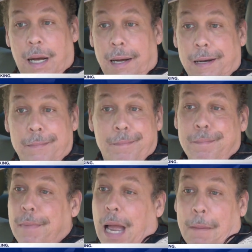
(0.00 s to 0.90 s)

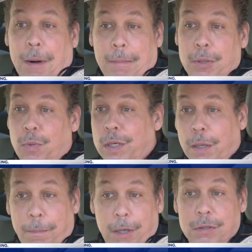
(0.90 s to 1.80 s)
Um, I probably
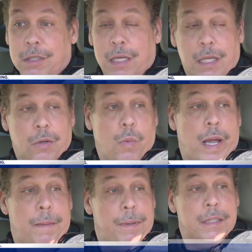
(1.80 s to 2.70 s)
wouldn't oppose it either
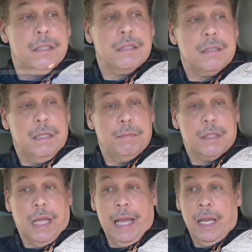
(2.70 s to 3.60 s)
way, but it just
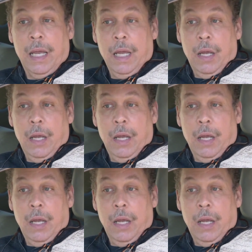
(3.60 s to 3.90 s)
seems like